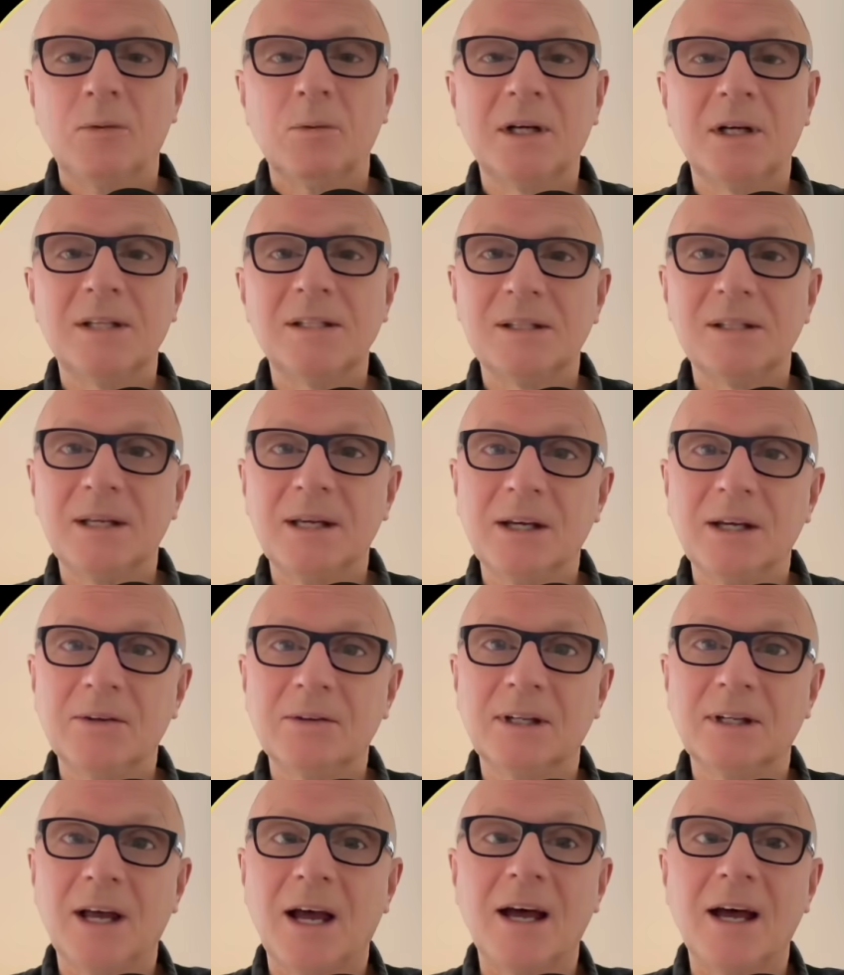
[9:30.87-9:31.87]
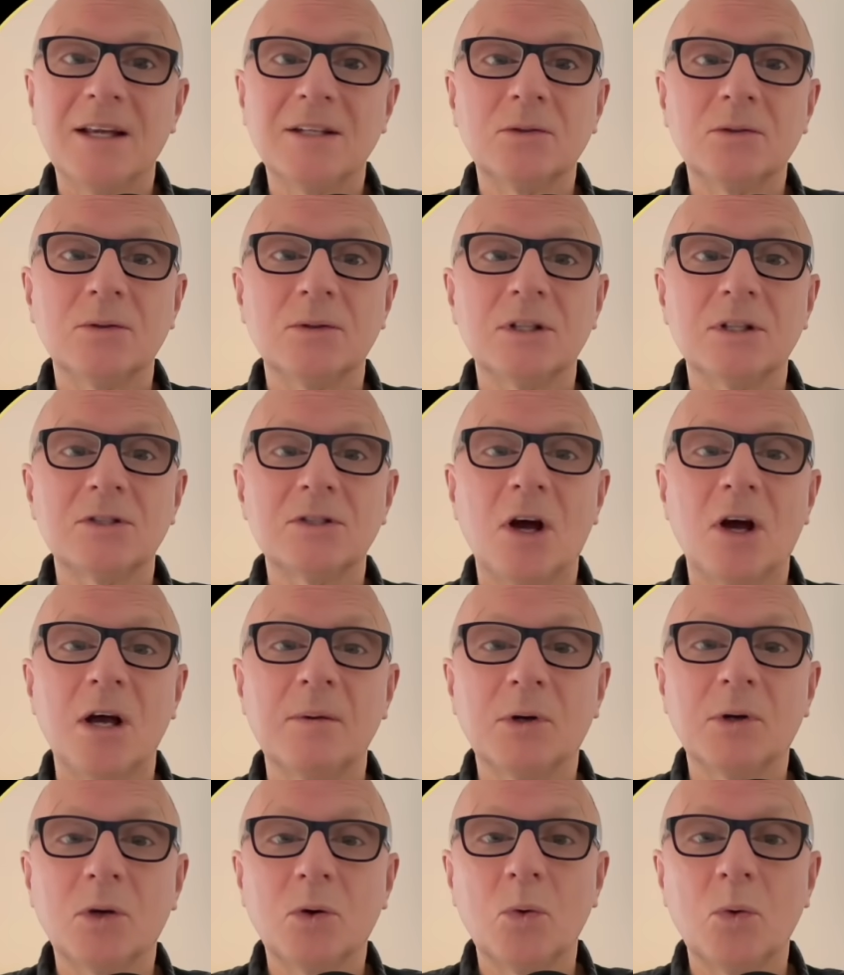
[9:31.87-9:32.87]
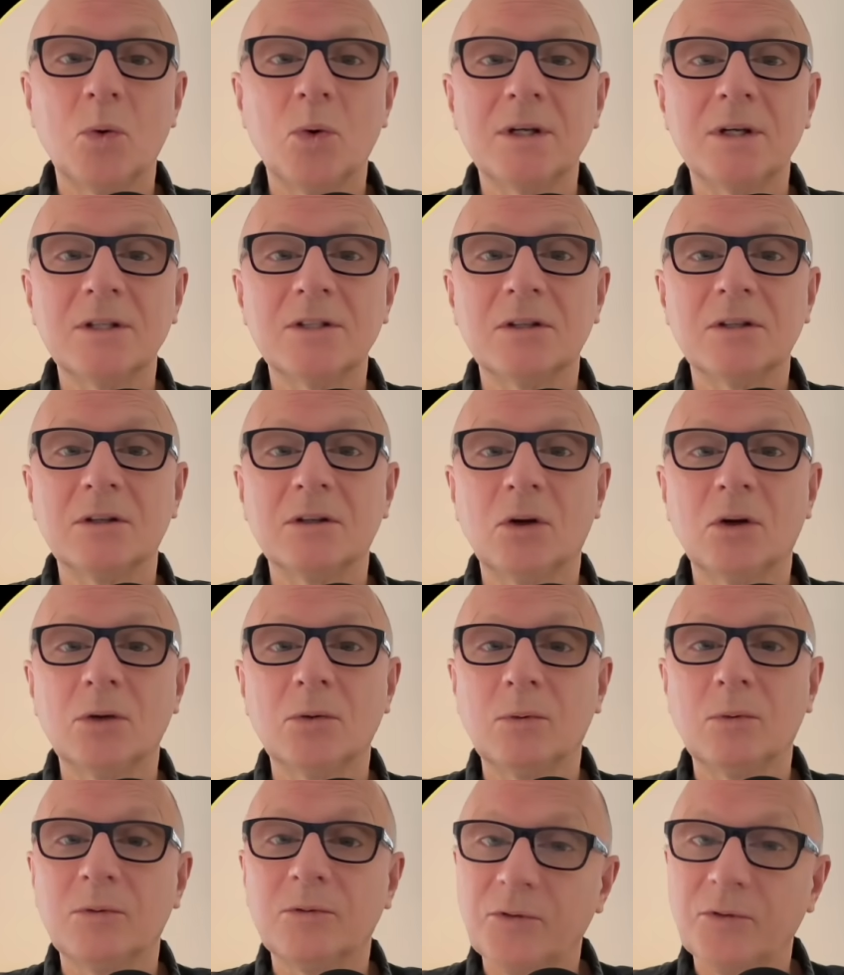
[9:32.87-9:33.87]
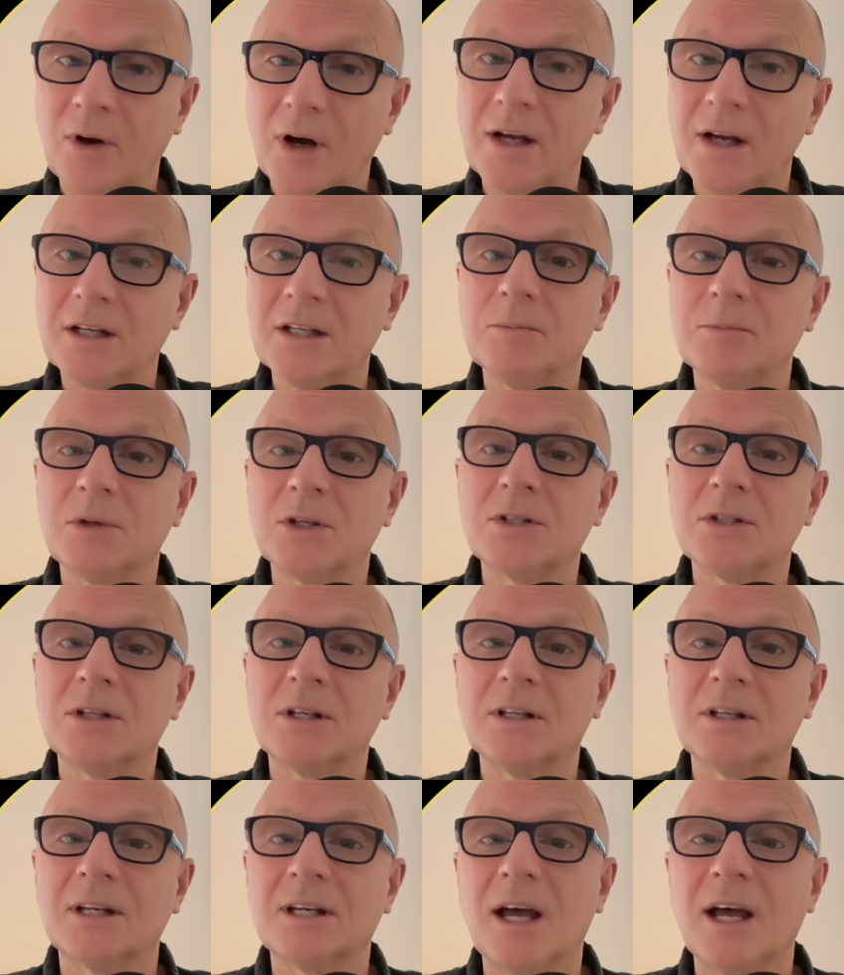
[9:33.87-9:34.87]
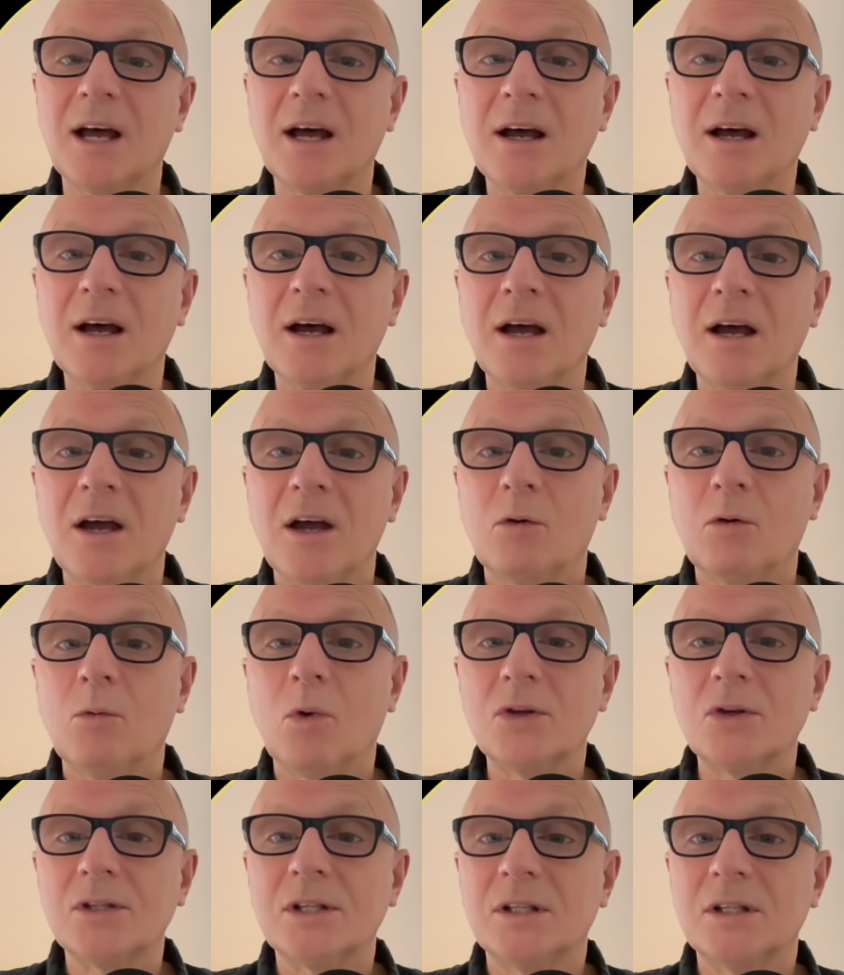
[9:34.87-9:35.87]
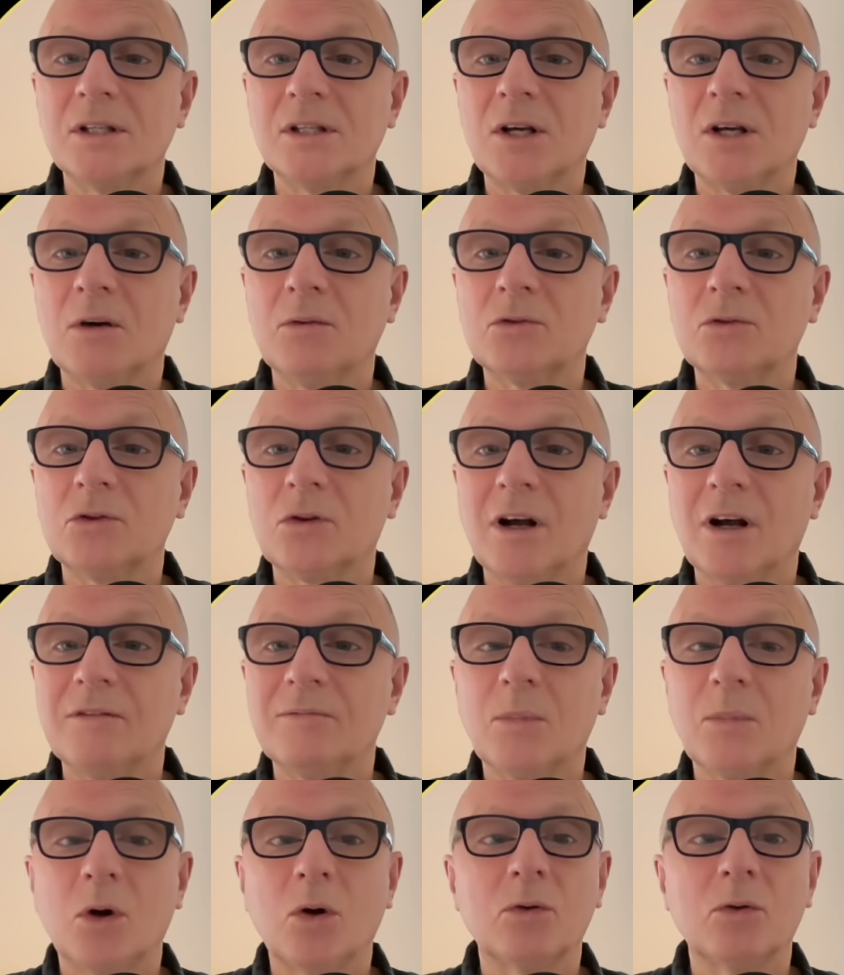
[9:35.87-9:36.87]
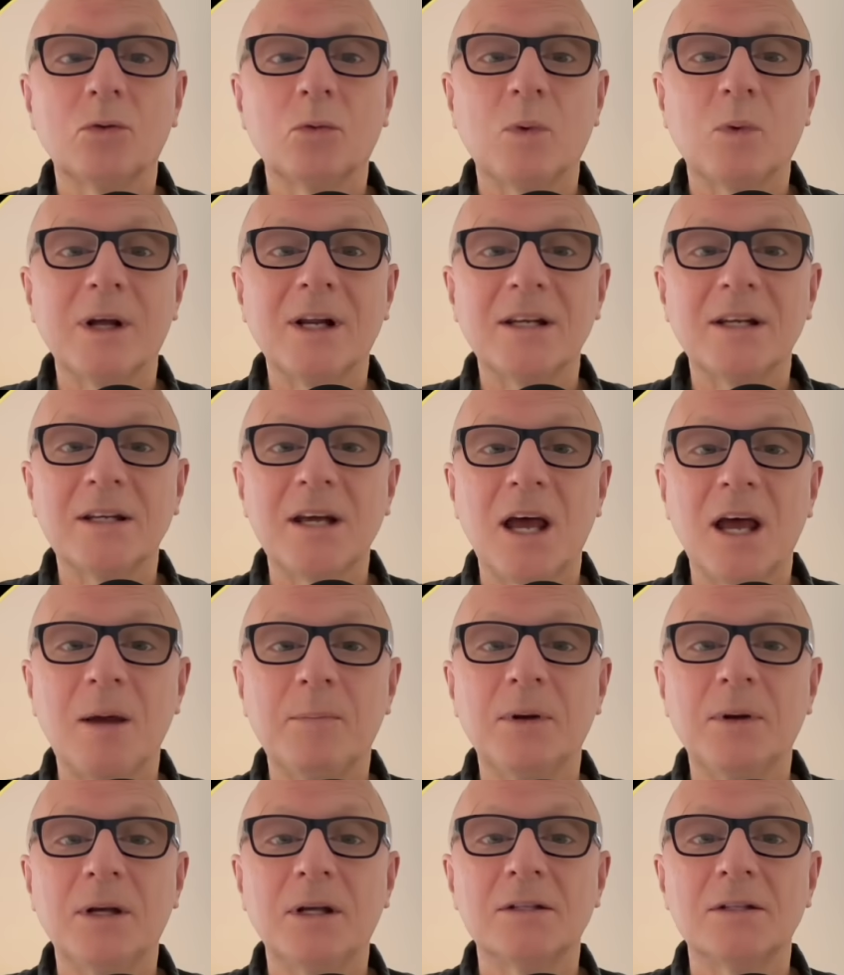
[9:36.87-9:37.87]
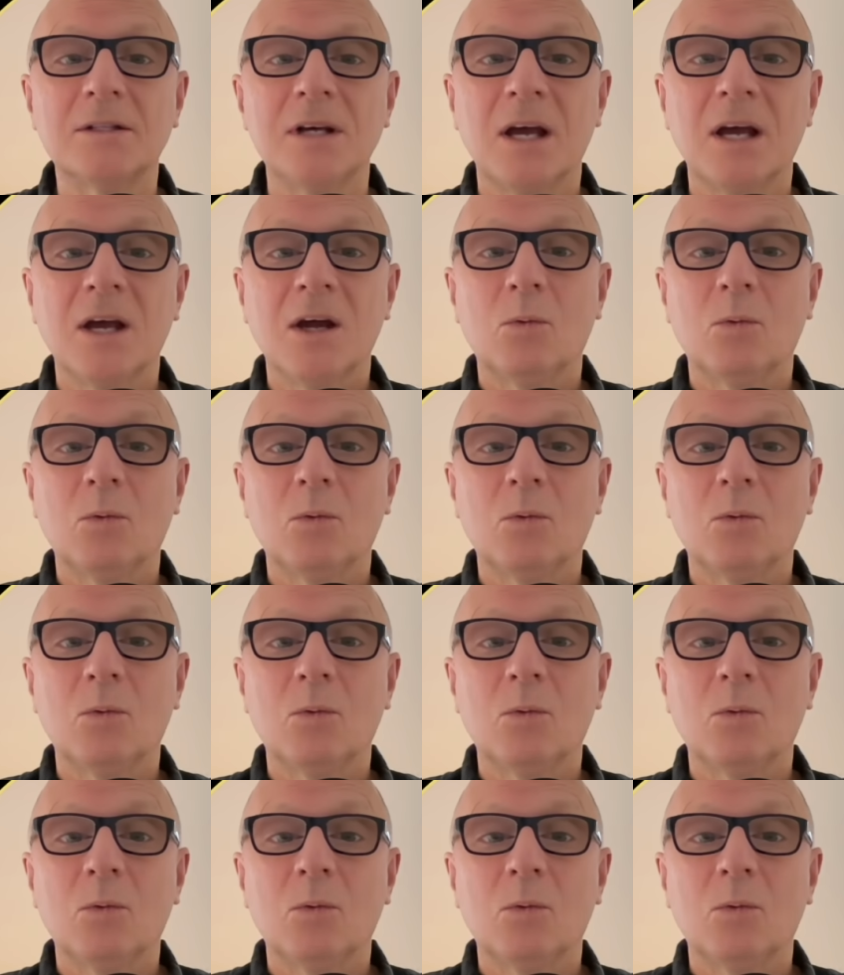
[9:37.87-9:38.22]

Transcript: We can see here in the article at the time, according to the local fire commissioner, the car was in self-drive mode when it happened,